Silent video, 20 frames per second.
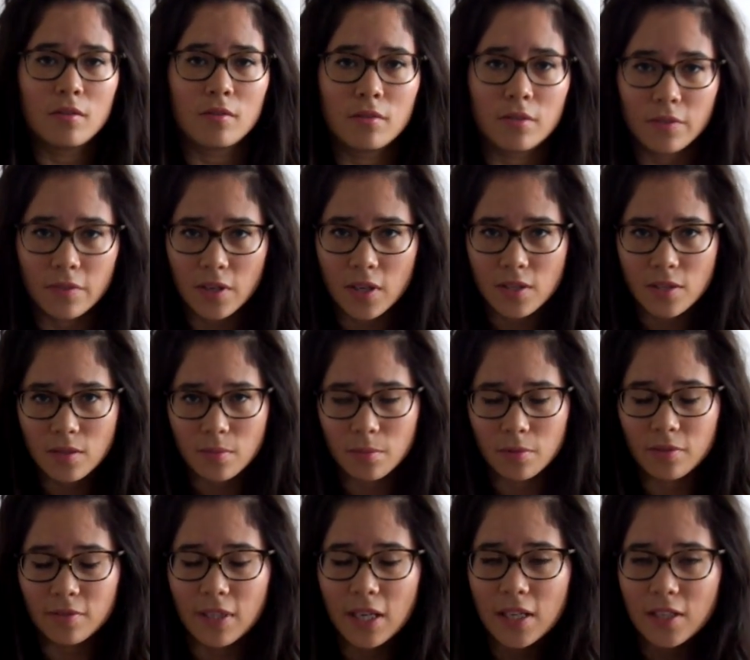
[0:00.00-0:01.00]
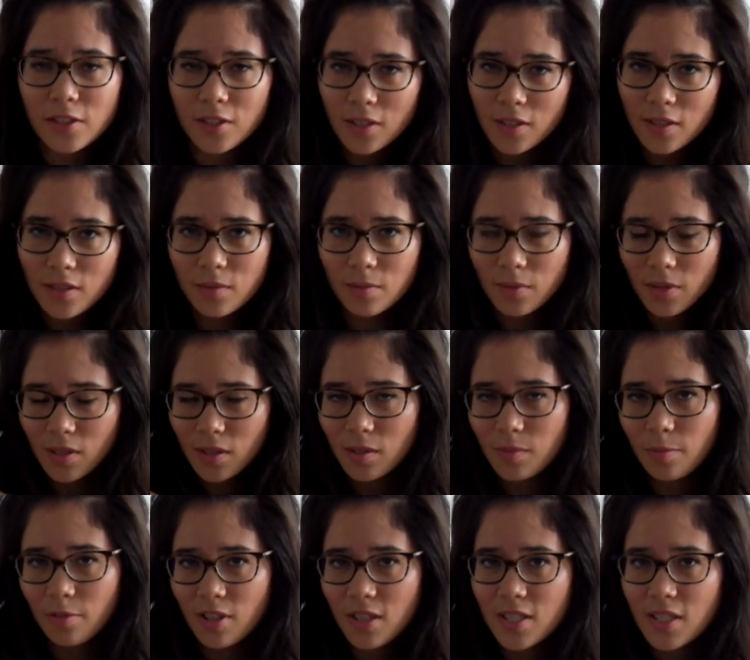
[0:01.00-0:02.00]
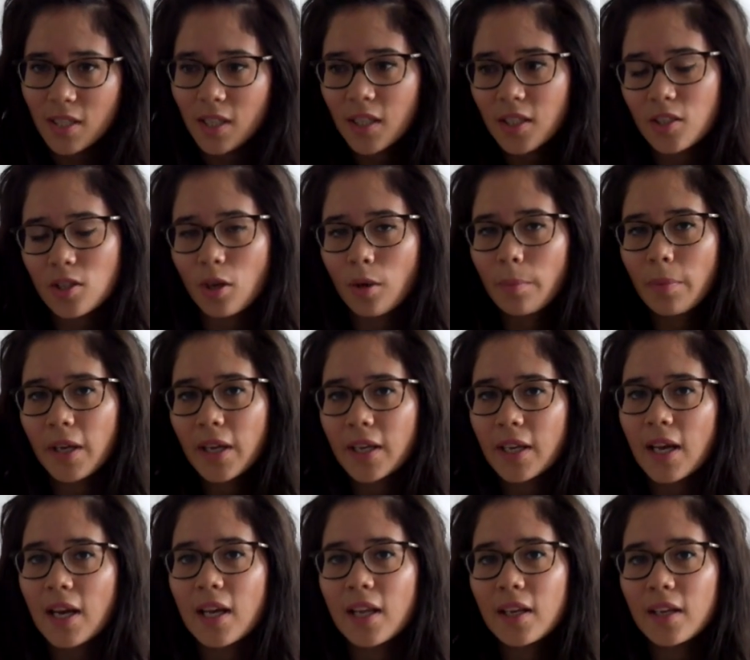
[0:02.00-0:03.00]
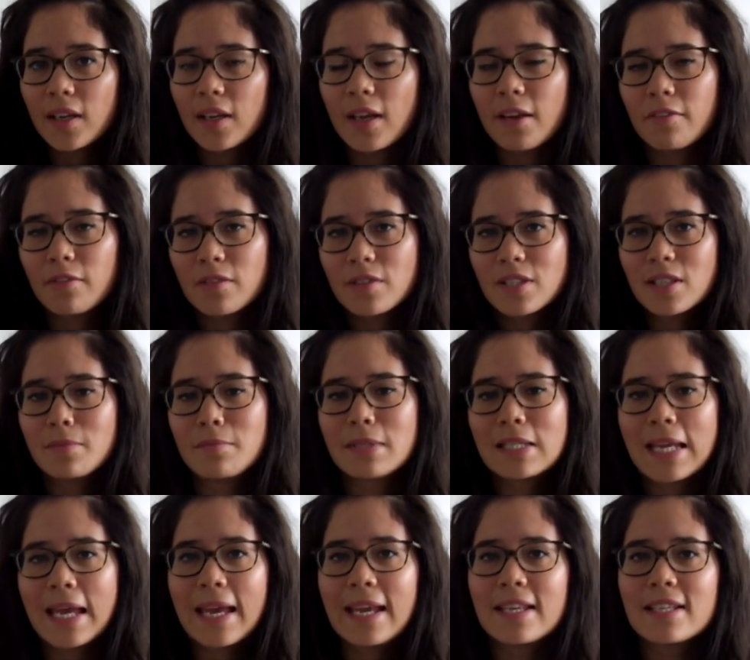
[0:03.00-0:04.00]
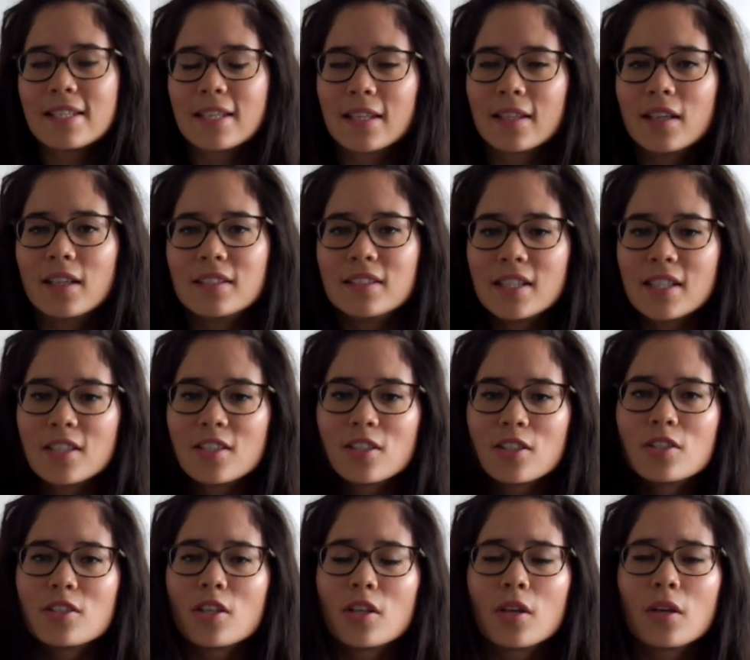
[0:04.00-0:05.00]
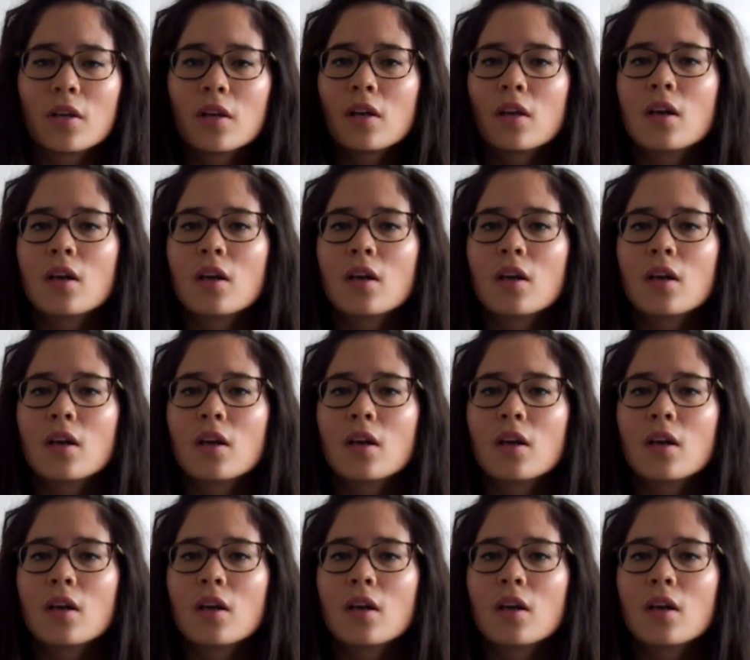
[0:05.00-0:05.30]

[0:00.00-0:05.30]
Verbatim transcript: reversible reactions, which is a pretty stinky topic and everyone seems to hate it that I teach it to.